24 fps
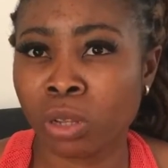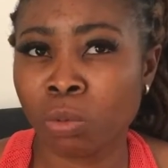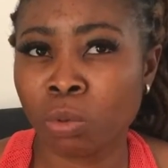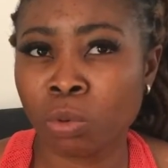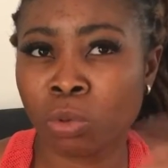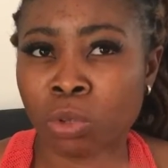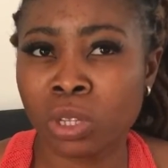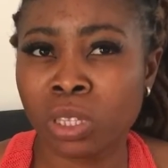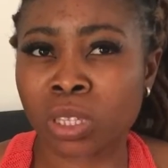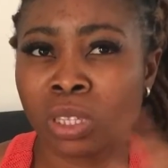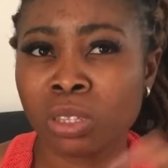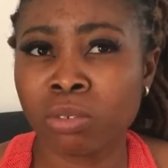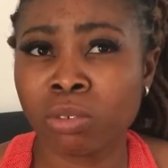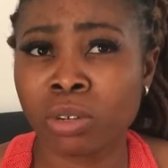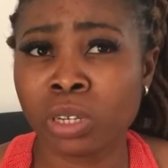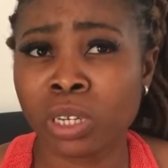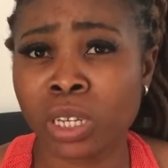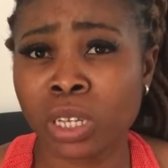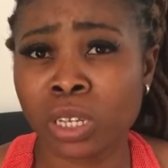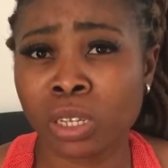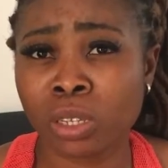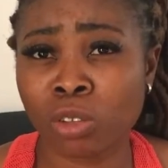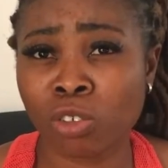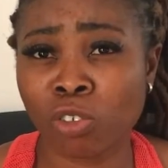within three
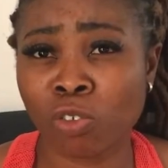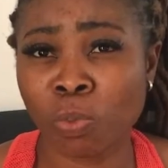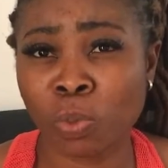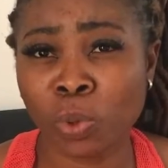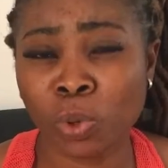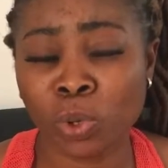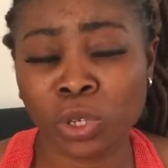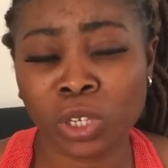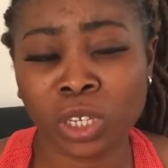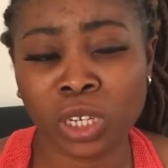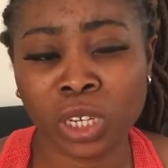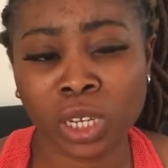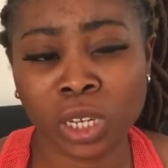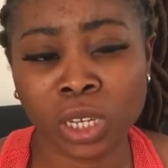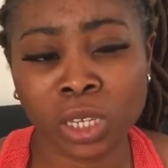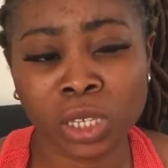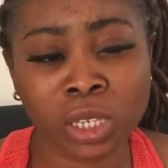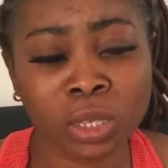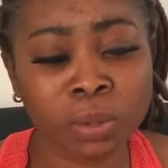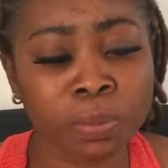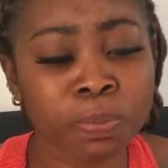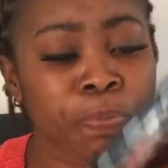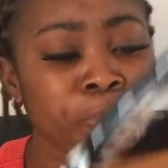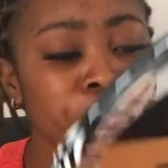days of purchase